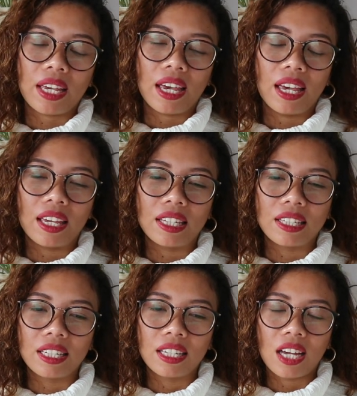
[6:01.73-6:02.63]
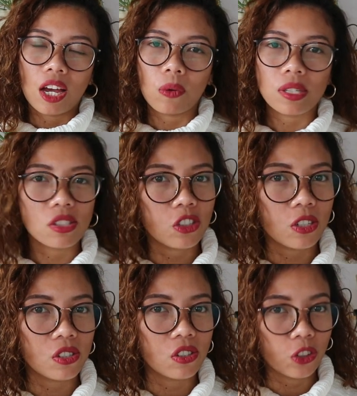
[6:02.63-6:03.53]
and i was
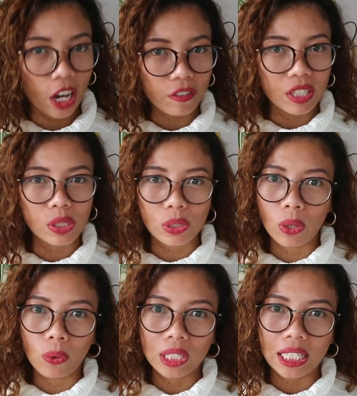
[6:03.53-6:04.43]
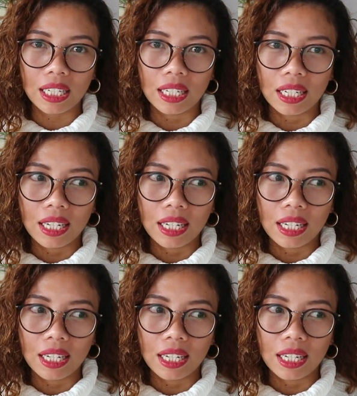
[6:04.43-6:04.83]
just driving slowly